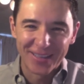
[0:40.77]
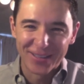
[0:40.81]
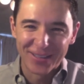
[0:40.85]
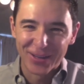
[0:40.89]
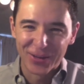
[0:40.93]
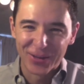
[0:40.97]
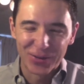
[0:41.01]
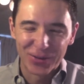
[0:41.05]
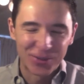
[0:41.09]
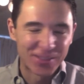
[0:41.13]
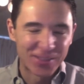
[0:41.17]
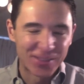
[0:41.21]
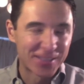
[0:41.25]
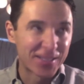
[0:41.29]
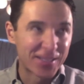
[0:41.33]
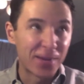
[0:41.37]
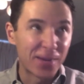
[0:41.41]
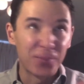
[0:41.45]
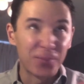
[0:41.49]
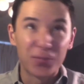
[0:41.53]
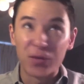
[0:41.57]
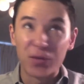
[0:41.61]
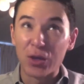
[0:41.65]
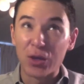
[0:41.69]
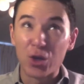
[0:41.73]
You know, there's
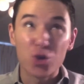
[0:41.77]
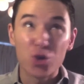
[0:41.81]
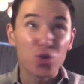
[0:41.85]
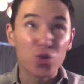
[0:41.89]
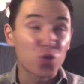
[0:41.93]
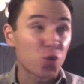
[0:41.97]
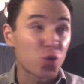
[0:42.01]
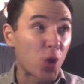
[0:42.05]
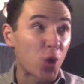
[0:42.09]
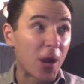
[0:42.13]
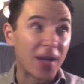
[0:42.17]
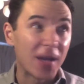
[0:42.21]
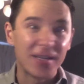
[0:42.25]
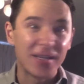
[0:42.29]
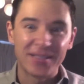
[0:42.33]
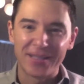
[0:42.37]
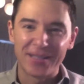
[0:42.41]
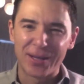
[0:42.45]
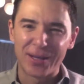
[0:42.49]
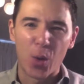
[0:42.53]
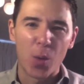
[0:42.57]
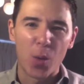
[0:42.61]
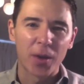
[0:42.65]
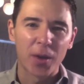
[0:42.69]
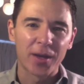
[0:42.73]
something
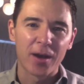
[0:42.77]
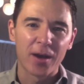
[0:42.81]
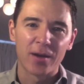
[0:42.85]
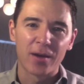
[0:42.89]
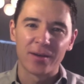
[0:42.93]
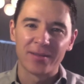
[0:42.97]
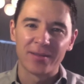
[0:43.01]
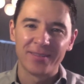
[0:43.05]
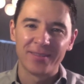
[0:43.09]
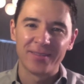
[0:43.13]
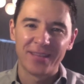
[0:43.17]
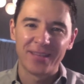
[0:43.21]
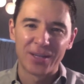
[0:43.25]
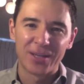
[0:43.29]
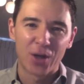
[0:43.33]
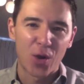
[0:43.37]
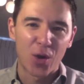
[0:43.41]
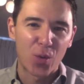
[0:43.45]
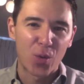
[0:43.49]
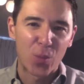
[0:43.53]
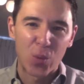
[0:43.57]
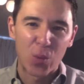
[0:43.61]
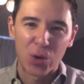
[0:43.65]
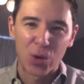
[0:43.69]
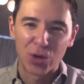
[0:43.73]
crazy going on in
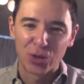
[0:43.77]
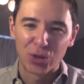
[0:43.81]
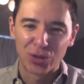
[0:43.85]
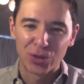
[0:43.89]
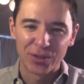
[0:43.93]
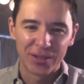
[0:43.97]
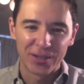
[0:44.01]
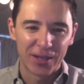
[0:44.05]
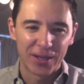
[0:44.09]
our world.